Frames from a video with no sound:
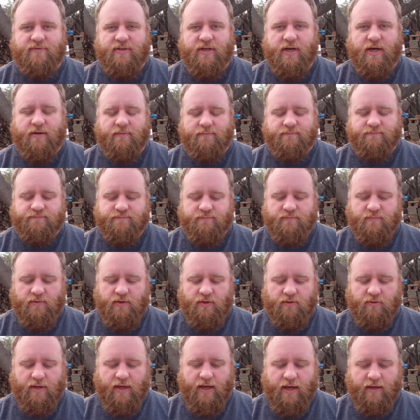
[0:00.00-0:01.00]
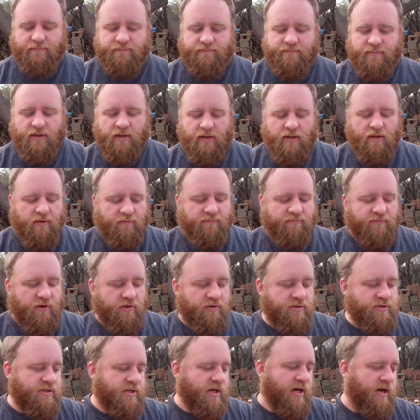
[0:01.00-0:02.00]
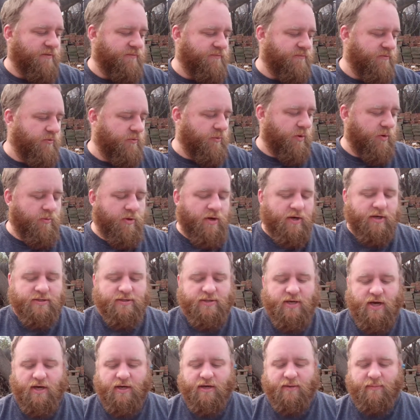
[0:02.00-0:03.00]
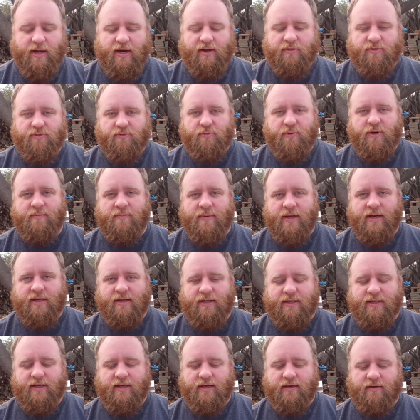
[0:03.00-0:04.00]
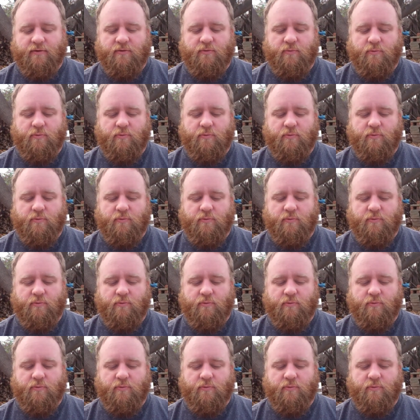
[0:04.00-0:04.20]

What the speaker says: done. Okay? First off, we want to talk about a 3-minute kit.